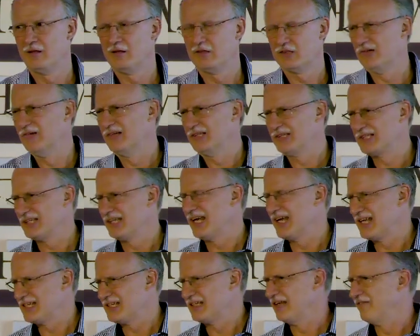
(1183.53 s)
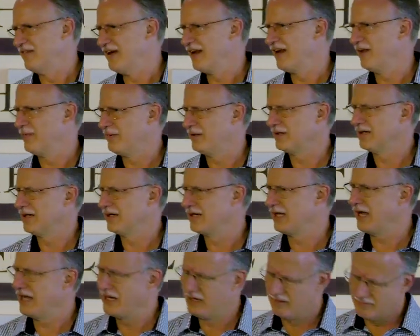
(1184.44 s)
So it's, it's developing a
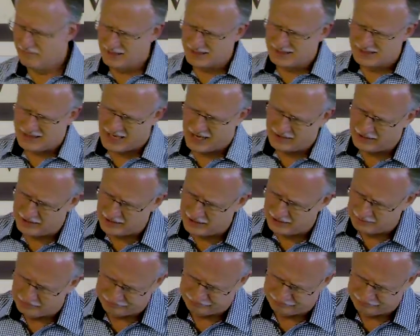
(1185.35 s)
Canaan mentality.